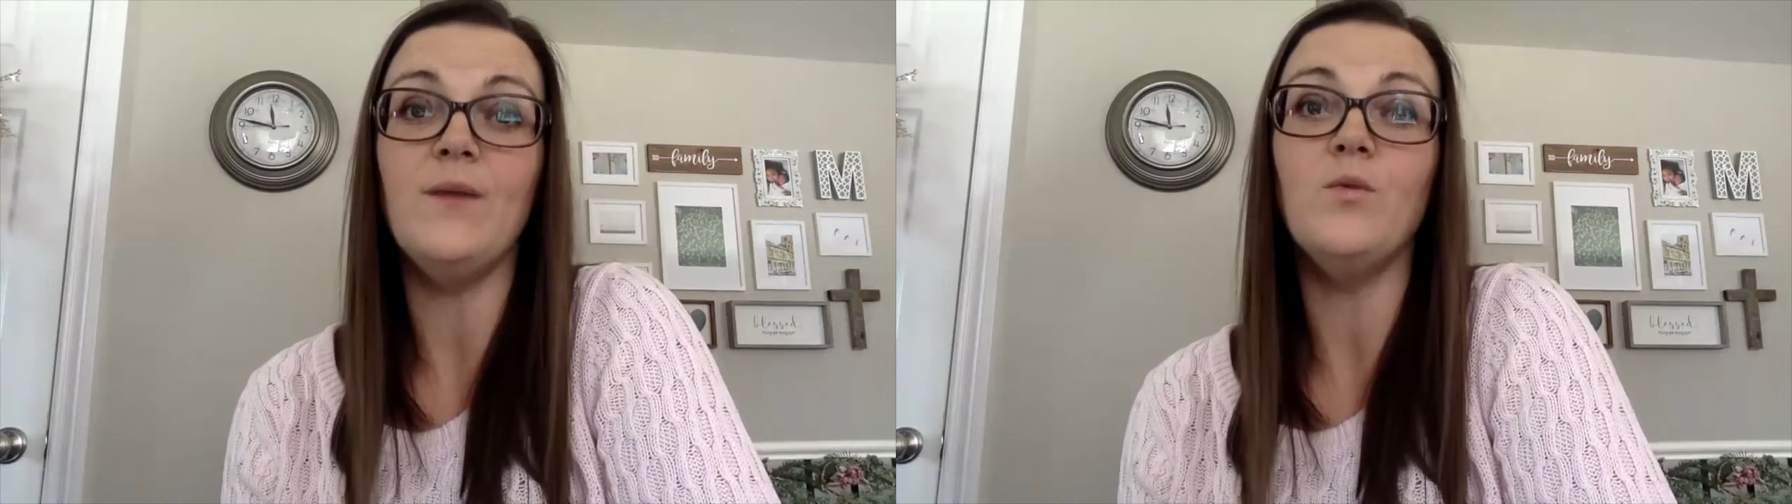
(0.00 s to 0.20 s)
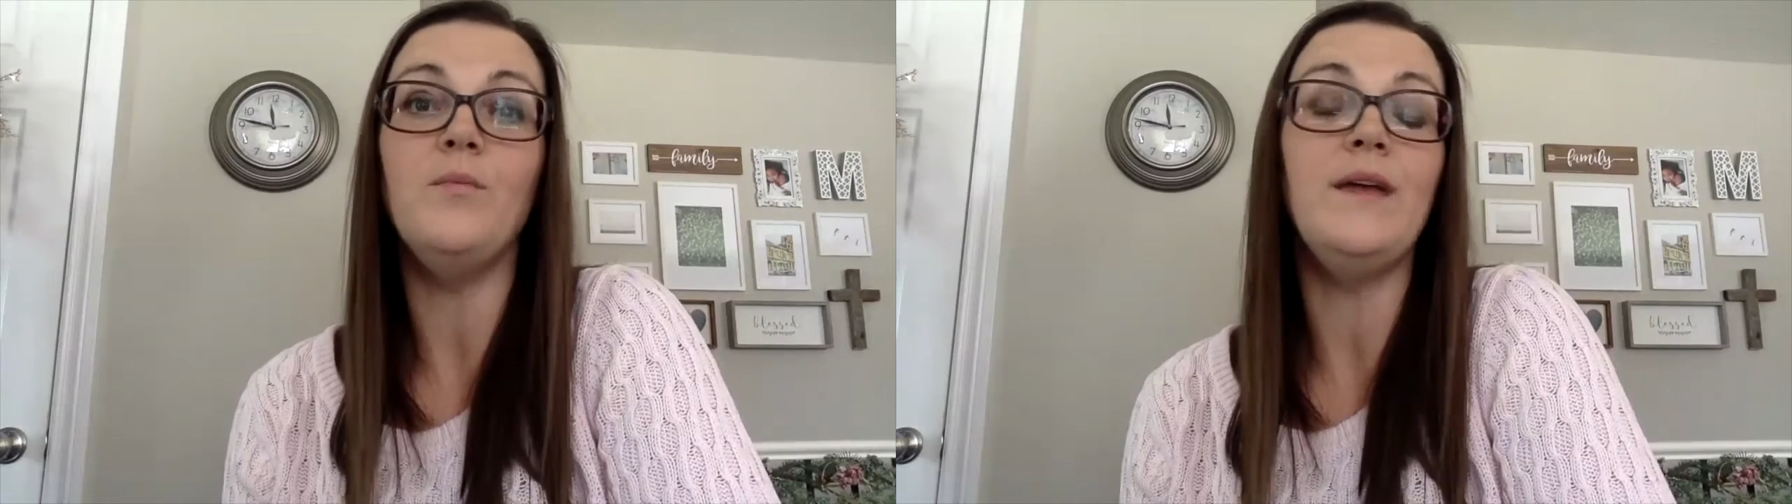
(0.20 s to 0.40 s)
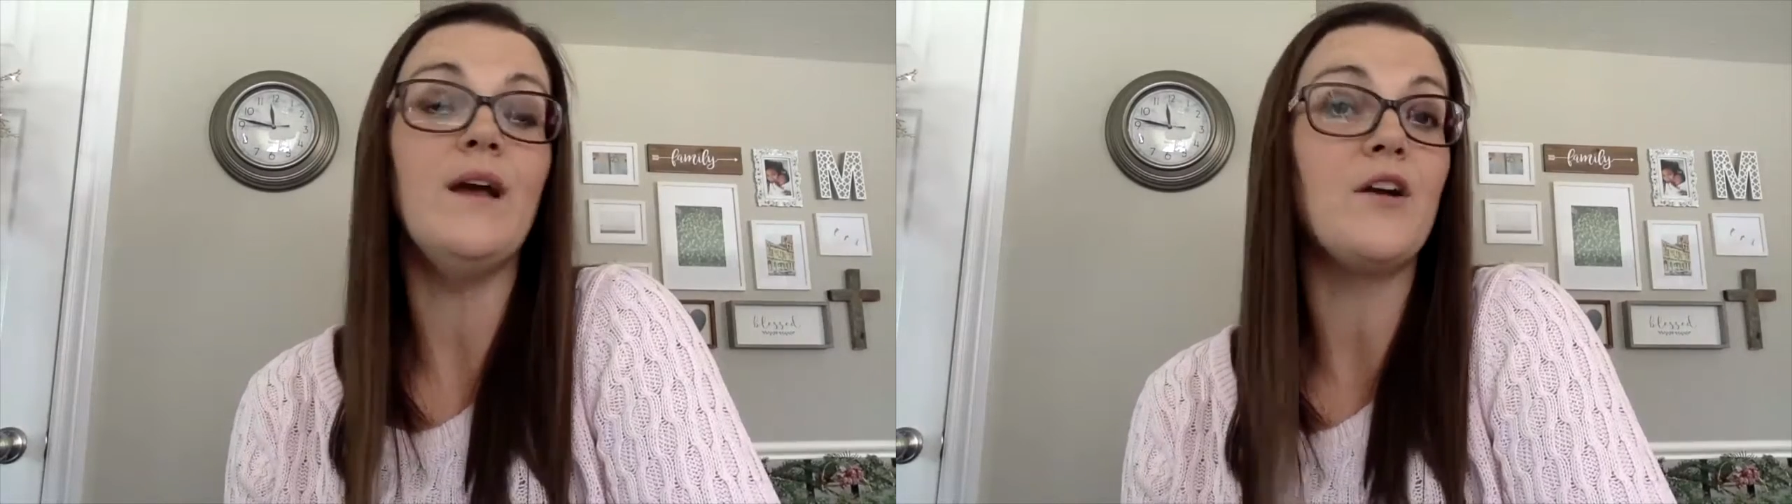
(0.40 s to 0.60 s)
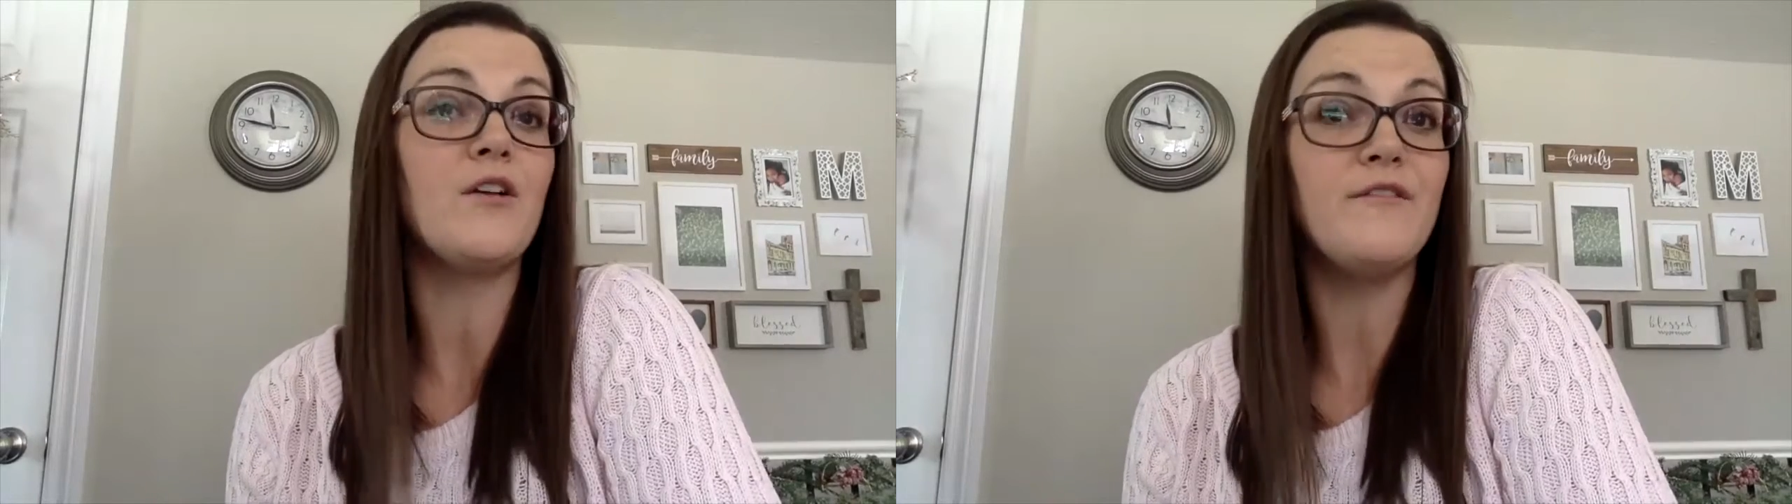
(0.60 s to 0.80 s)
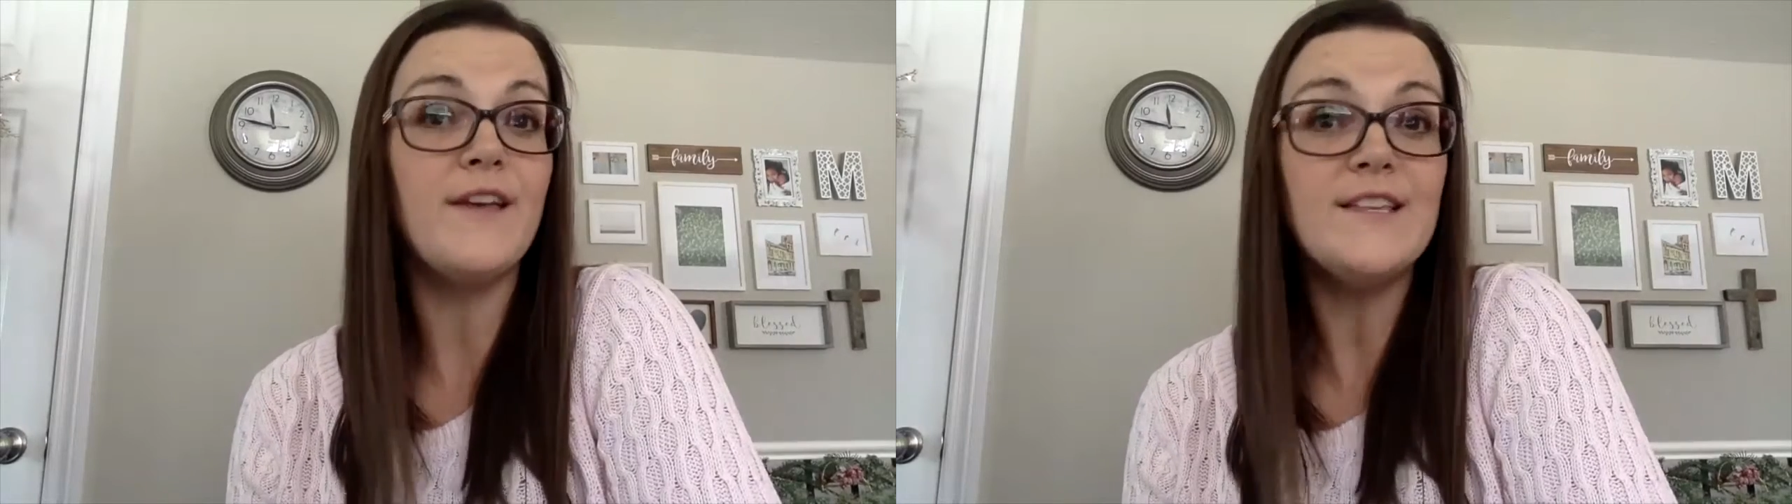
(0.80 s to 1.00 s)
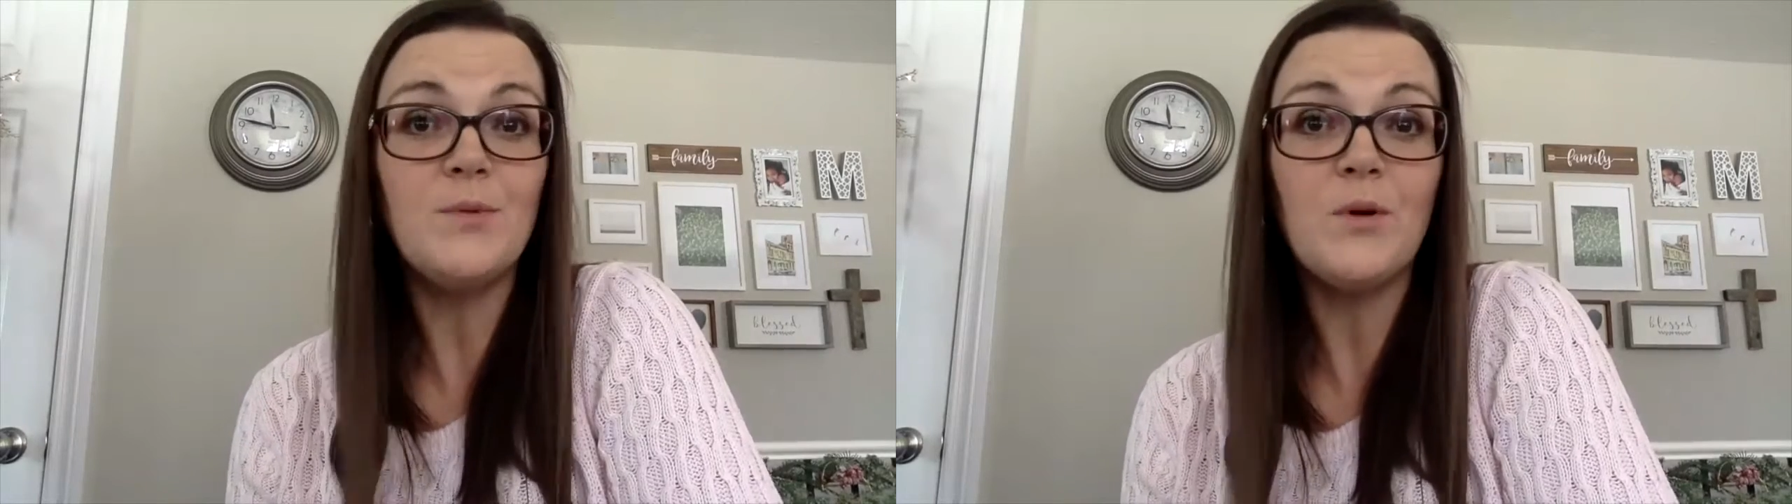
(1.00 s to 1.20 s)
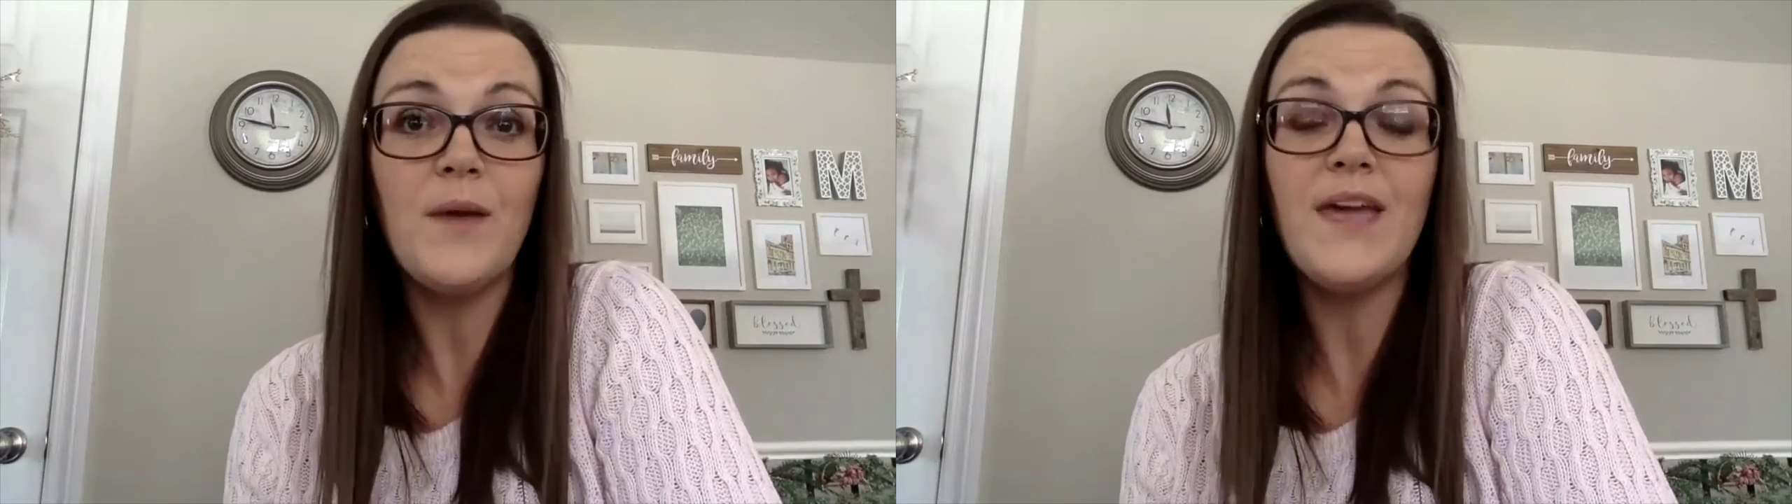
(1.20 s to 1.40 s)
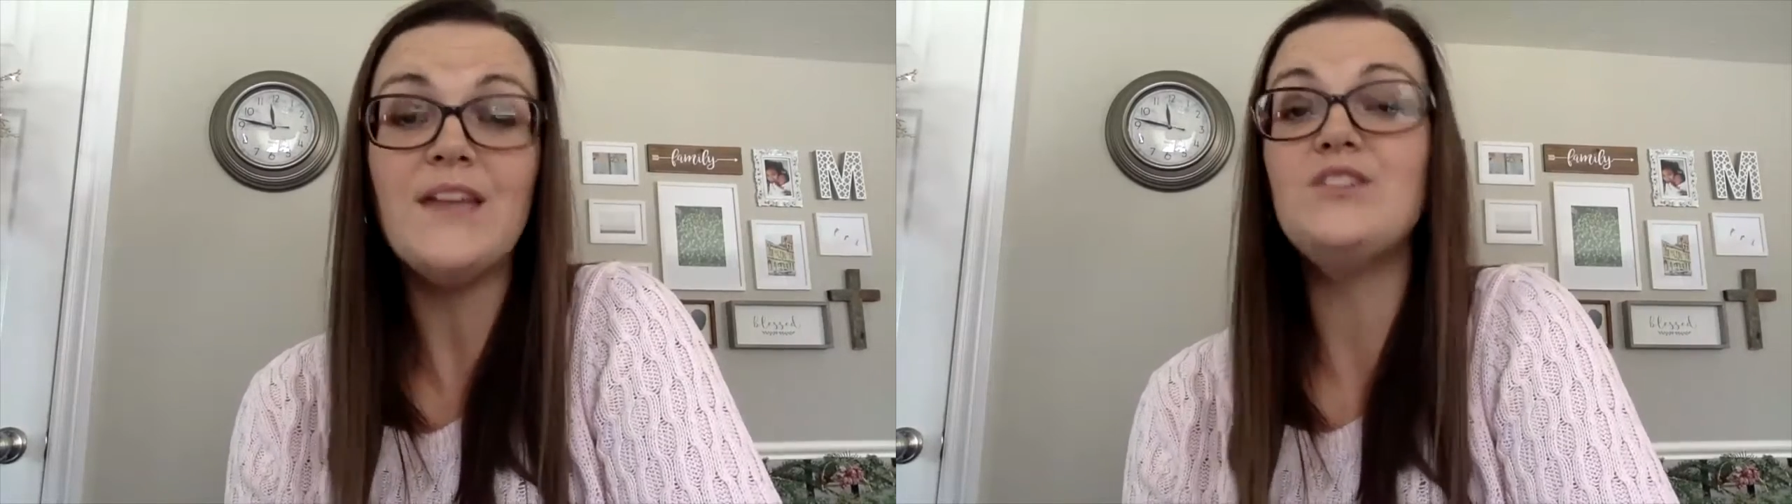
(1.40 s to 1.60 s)
It will be on our
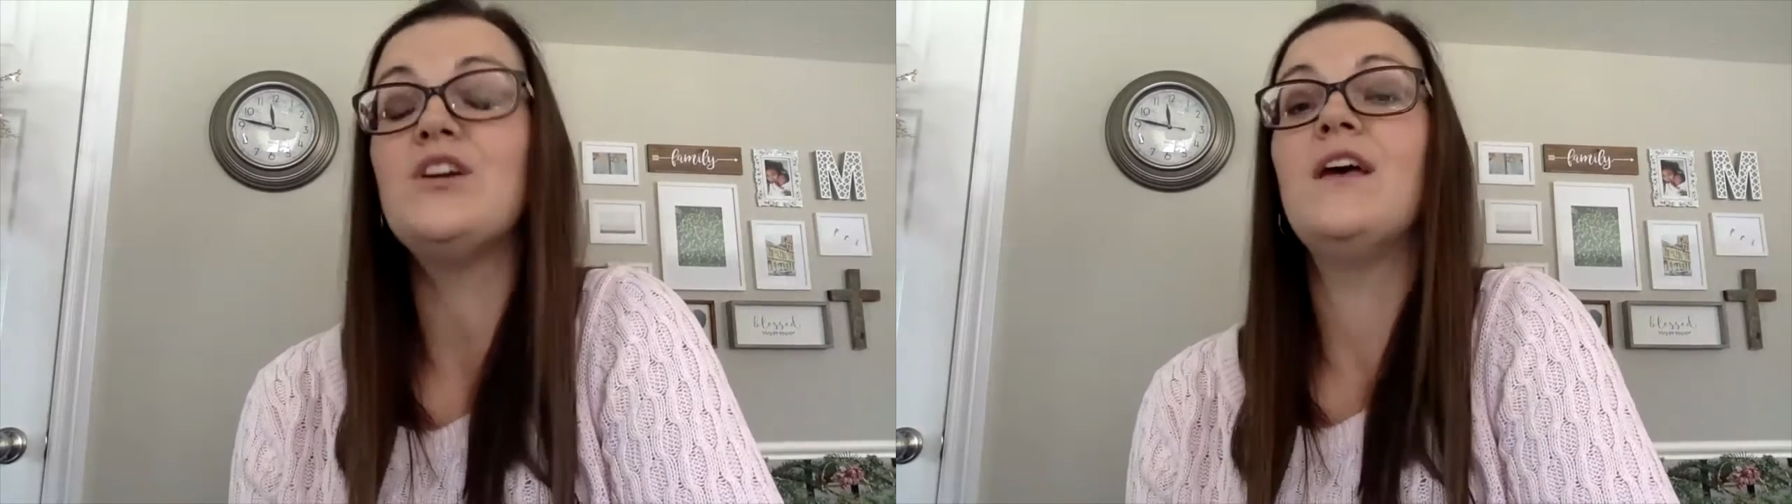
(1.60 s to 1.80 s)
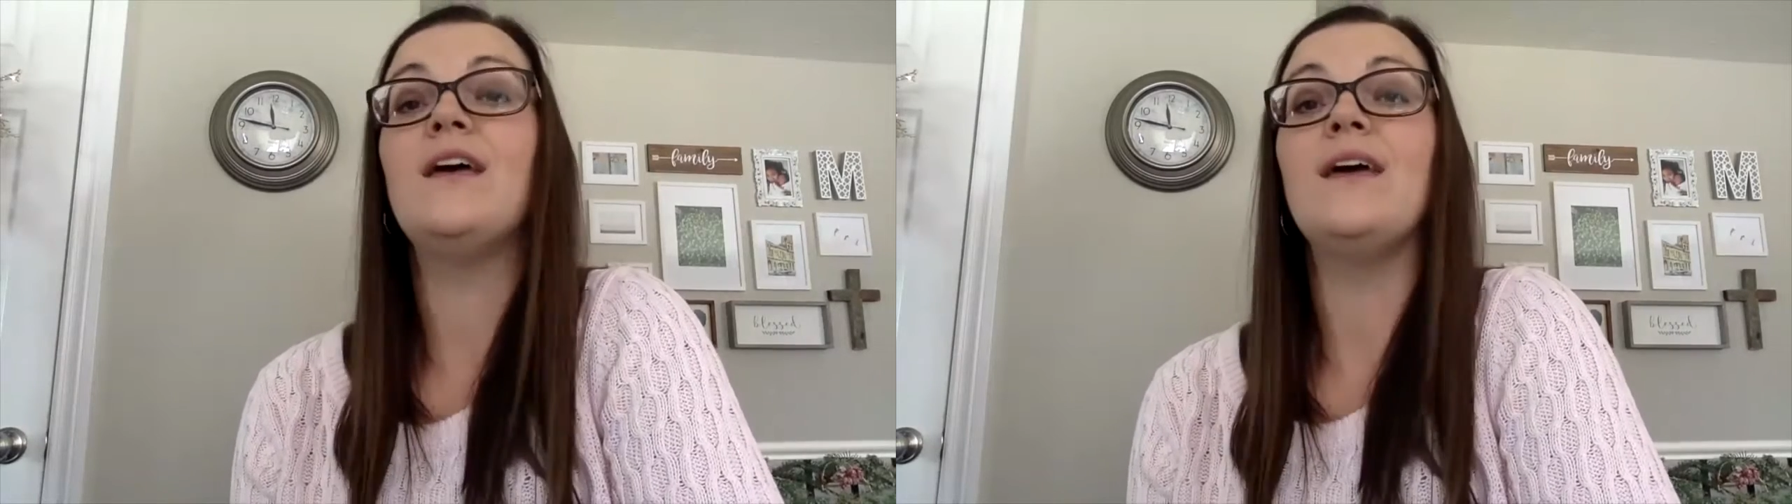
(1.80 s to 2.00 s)
Facebook page,